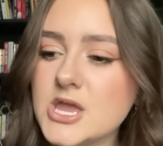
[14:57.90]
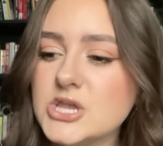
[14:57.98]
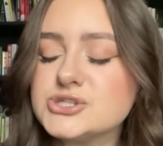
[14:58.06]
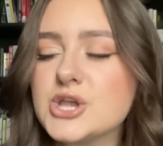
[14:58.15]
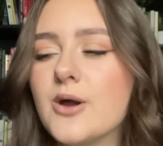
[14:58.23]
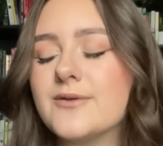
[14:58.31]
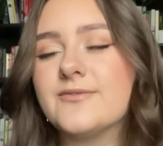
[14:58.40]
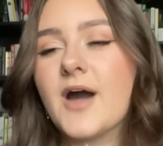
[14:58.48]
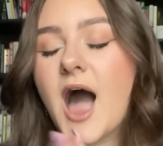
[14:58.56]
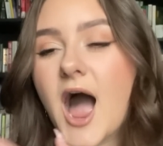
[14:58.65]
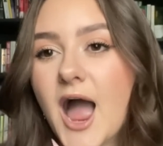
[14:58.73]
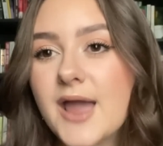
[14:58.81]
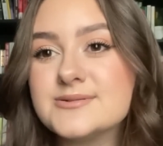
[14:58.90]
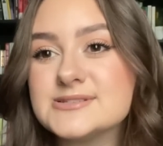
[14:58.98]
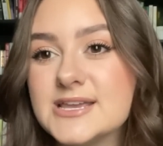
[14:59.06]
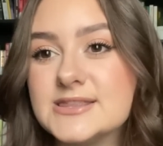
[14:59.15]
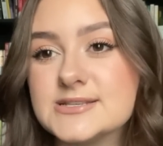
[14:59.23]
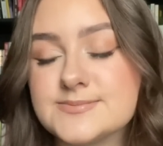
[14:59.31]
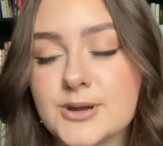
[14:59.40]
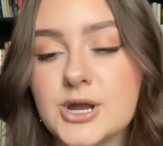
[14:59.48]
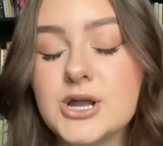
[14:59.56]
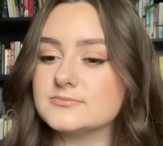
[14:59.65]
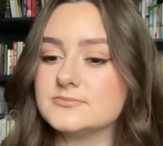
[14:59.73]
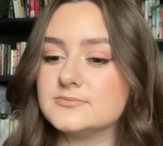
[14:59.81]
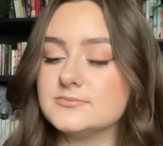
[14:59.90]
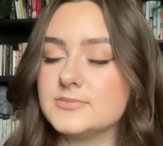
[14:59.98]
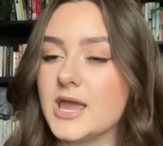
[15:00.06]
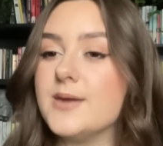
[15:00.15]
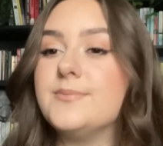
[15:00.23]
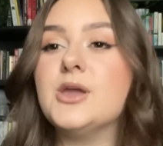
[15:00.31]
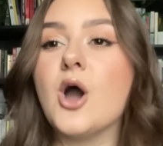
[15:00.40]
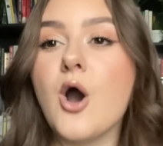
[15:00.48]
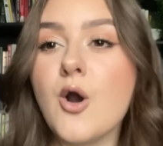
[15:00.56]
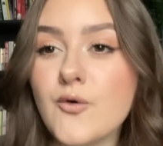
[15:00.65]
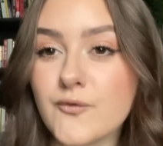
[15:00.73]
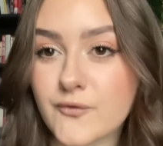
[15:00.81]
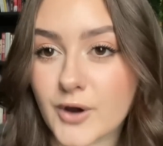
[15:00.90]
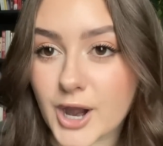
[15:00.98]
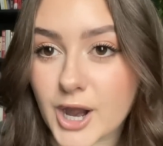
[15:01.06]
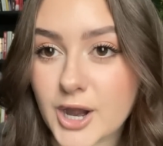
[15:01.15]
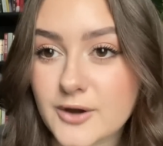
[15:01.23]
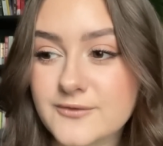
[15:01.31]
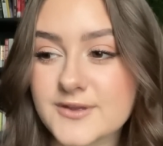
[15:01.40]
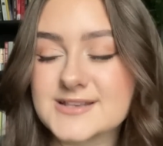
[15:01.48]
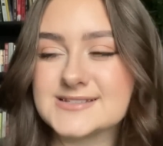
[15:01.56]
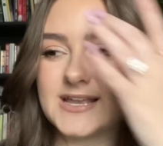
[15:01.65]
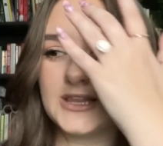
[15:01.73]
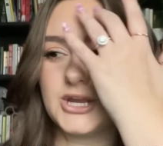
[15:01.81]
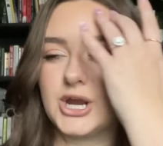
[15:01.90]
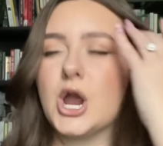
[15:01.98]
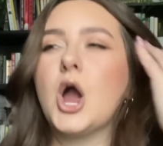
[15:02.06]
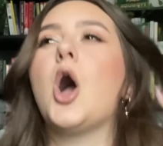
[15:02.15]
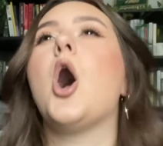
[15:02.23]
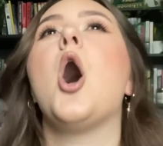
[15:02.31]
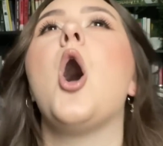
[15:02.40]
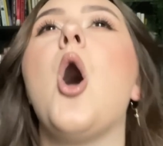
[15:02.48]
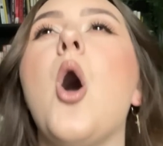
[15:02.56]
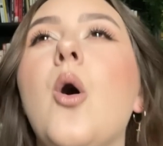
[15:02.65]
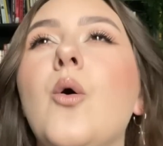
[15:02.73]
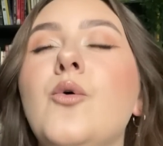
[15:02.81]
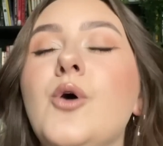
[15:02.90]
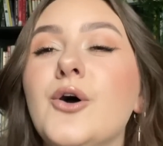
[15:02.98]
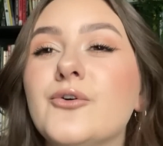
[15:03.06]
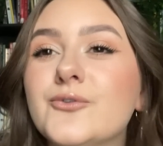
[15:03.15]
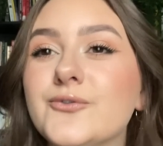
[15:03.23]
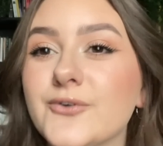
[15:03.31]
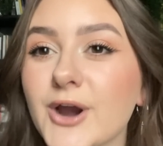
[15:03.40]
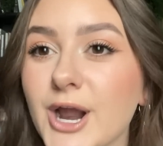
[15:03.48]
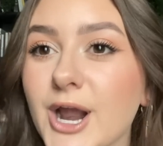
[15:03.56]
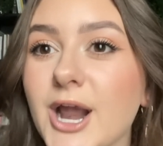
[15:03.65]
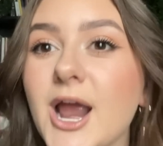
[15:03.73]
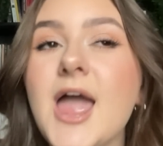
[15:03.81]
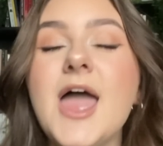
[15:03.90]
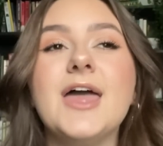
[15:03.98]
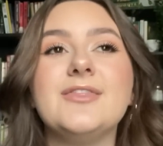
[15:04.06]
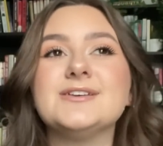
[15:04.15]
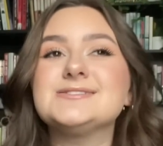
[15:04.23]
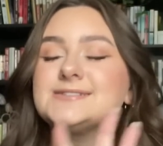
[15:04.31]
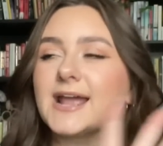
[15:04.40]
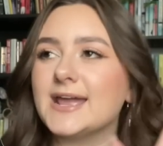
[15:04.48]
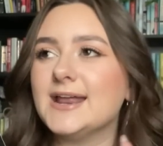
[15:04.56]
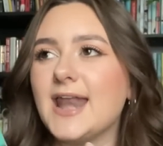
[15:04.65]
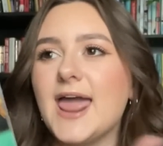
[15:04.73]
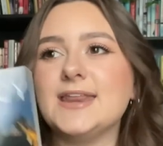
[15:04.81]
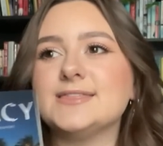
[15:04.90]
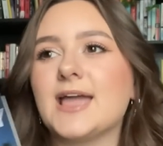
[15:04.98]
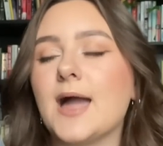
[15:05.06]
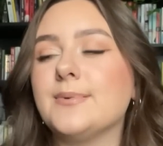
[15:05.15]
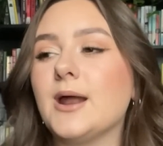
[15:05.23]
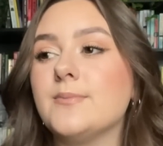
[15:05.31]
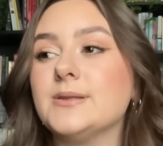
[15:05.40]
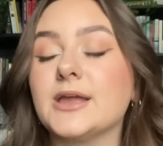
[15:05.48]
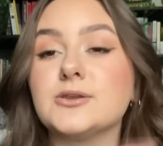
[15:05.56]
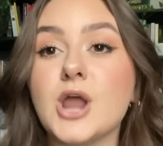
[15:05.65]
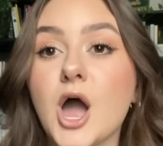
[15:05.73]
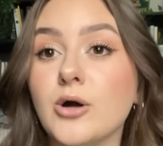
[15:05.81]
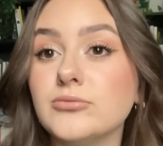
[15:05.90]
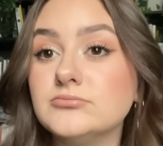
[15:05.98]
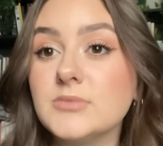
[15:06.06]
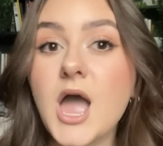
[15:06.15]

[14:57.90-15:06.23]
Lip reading: So if I was in this book, it'd be over for this killer. Over. The second anything happened, I'd be like, no,